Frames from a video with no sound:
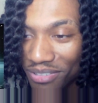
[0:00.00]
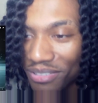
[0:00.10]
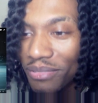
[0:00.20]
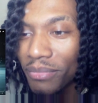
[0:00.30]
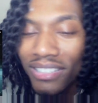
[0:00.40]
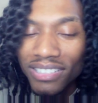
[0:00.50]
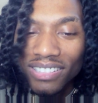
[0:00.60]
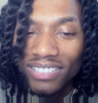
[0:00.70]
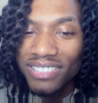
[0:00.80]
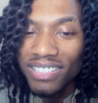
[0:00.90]
My
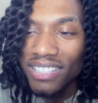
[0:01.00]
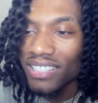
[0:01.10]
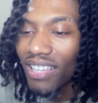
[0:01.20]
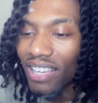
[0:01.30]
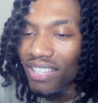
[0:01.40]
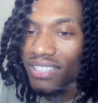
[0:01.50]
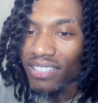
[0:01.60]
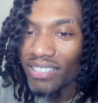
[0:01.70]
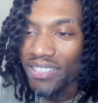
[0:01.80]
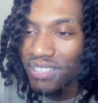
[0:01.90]
nigga said he hanging
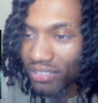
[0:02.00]
in there.